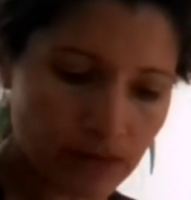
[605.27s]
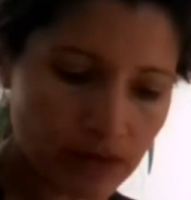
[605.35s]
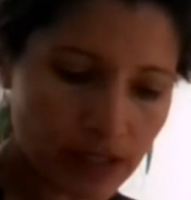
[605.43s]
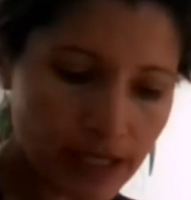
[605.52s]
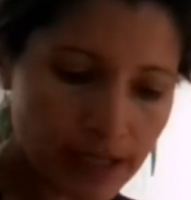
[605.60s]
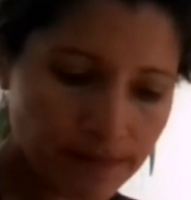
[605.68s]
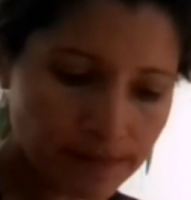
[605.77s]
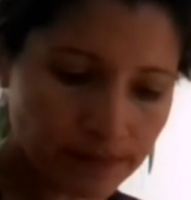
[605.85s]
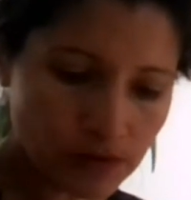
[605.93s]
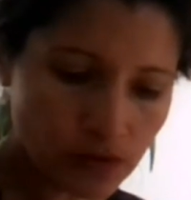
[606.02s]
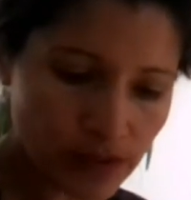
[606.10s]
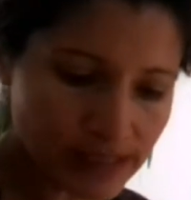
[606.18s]
okay,
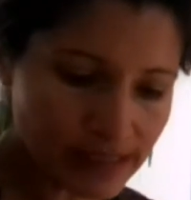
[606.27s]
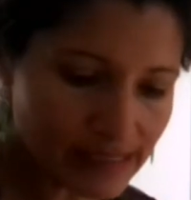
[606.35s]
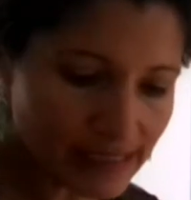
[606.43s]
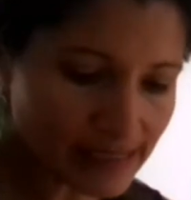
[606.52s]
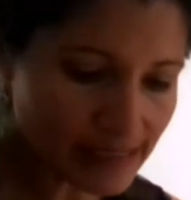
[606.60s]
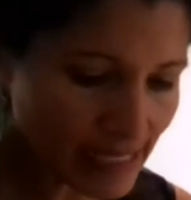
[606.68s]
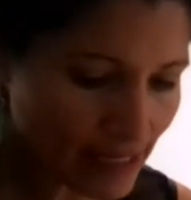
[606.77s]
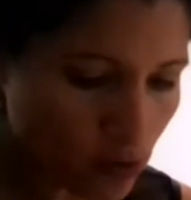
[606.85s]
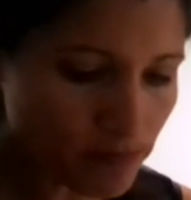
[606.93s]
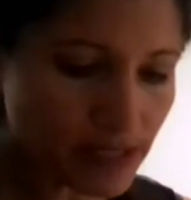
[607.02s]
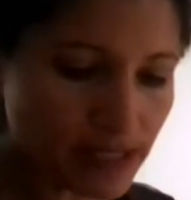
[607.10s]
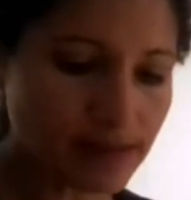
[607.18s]
so it's the
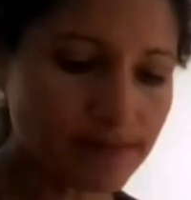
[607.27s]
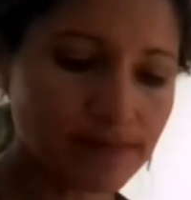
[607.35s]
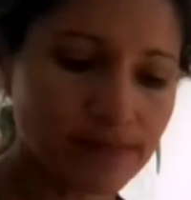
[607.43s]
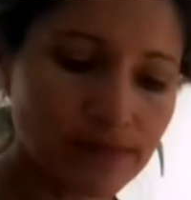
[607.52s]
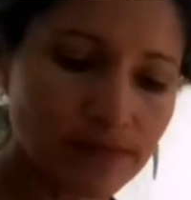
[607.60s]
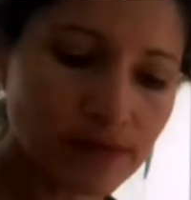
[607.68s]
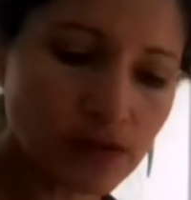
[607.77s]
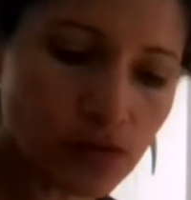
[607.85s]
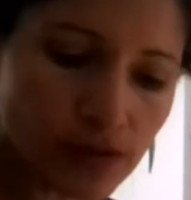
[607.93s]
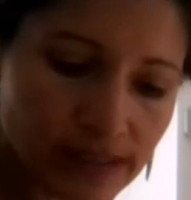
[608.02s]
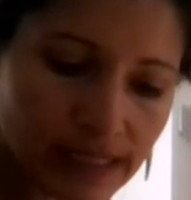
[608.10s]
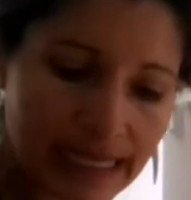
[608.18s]
second bit. So
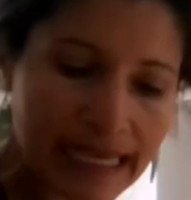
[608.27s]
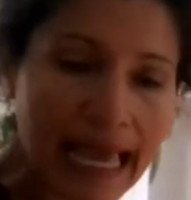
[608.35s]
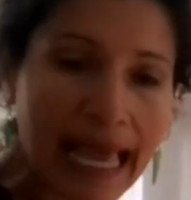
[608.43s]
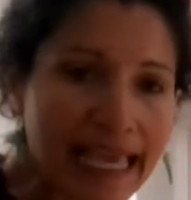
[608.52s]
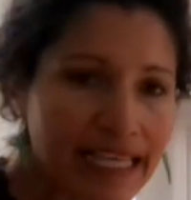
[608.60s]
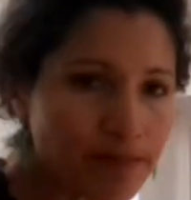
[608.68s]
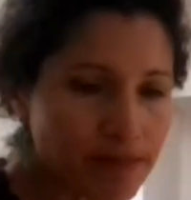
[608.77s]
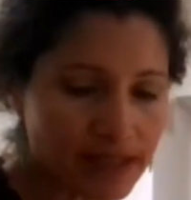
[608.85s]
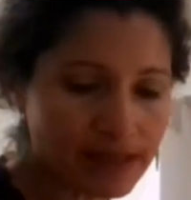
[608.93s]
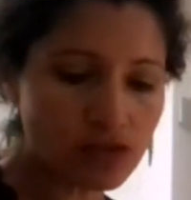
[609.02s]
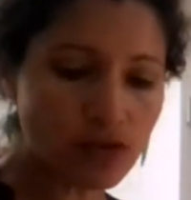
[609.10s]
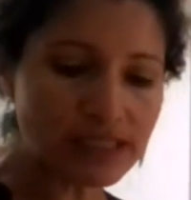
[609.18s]
it's the cake bit.
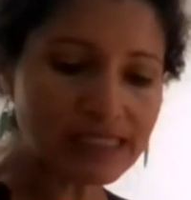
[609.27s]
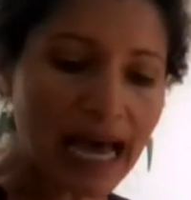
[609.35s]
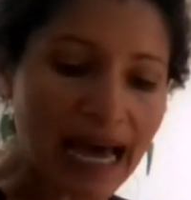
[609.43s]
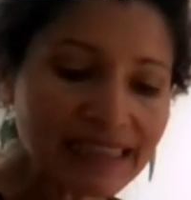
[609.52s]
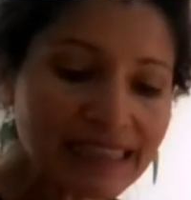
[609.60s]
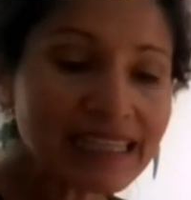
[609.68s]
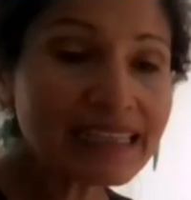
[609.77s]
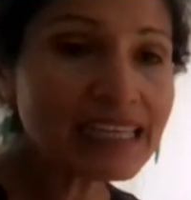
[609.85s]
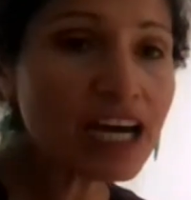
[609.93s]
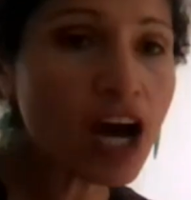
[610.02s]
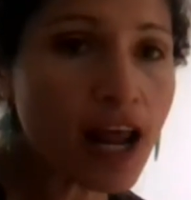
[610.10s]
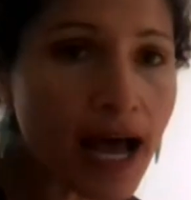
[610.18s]
So it's 100
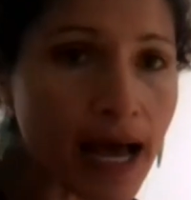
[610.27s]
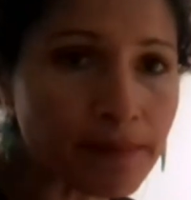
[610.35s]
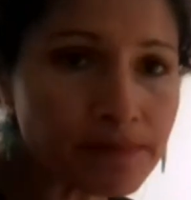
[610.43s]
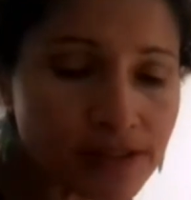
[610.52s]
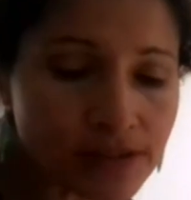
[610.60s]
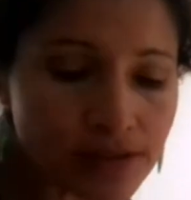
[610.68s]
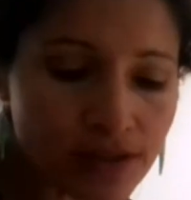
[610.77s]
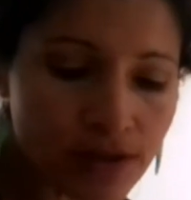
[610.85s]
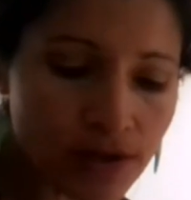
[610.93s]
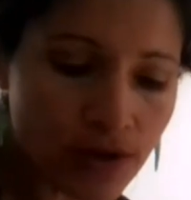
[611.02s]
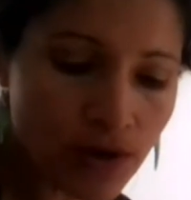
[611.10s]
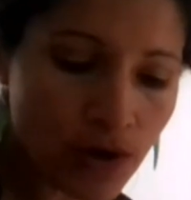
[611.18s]
grams
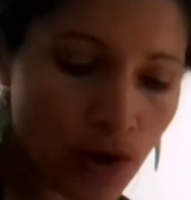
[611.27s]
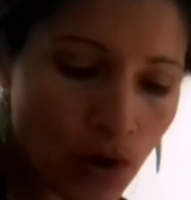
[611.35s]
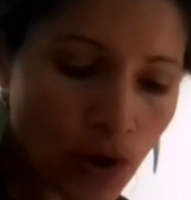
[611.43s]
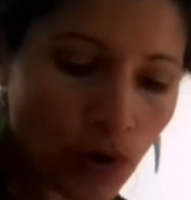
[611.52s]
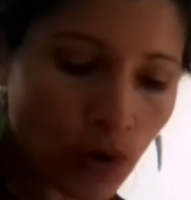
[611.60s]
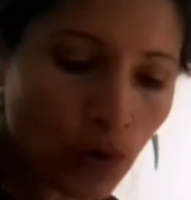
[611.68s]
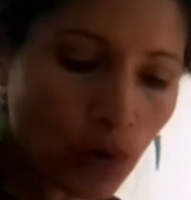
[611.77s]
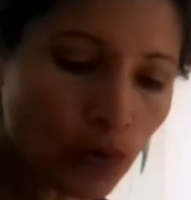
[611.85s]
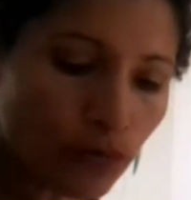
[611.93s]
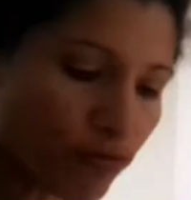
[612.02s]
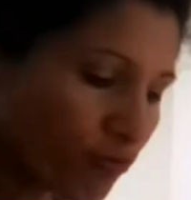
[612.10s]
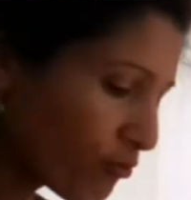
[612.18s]

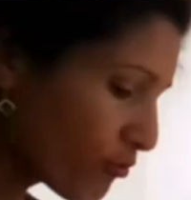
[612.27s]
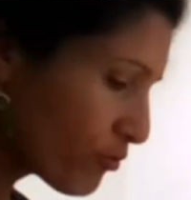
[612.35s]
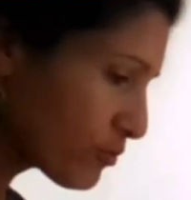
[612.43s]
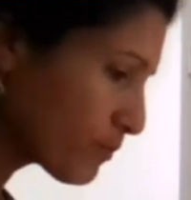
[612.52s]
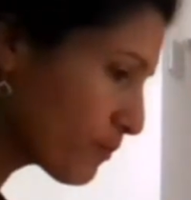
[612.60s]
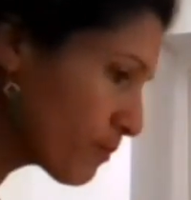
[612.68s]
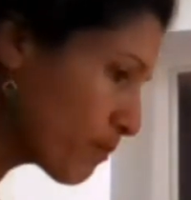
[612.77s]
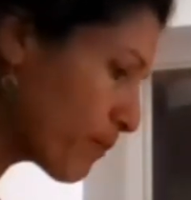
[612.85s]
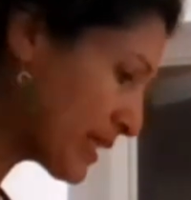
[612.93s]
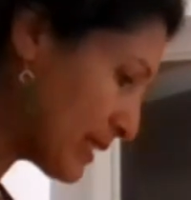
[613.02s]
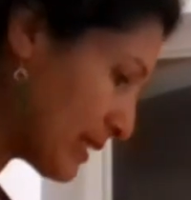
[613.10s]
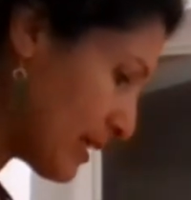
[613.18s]
of
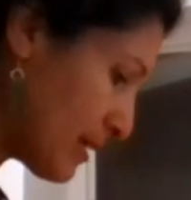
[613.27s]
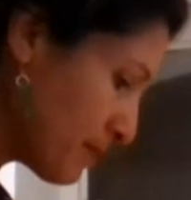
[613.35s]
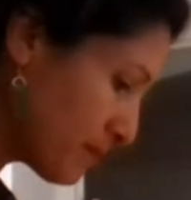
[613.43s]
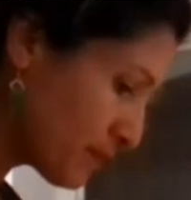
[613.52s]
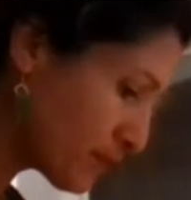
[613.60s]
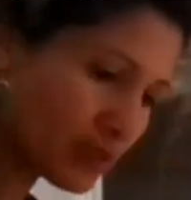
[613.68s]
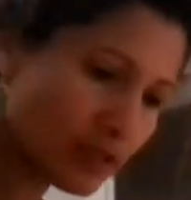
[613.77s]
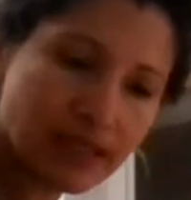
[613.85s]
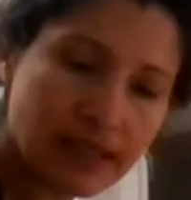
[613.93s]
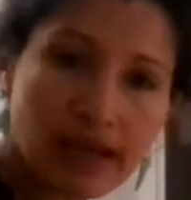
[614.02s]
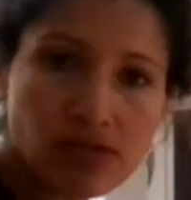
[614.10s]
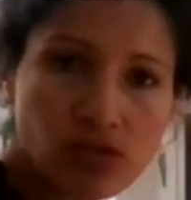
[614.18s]
butter that
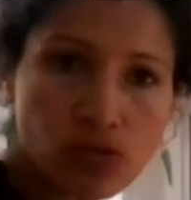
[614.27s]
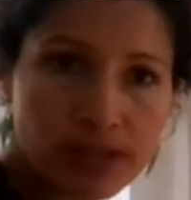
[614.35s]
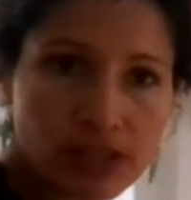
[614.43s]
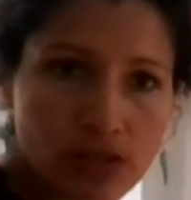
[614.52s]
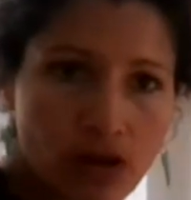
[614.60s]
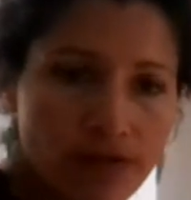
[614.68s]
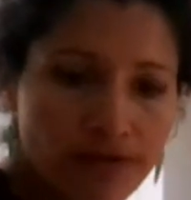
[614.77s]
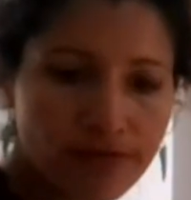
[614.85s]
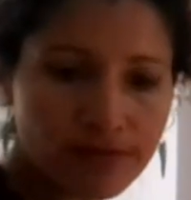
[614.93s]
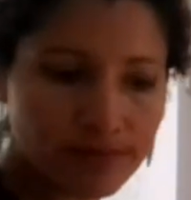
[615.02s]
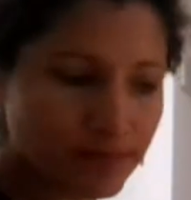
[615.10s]
it has to be soft.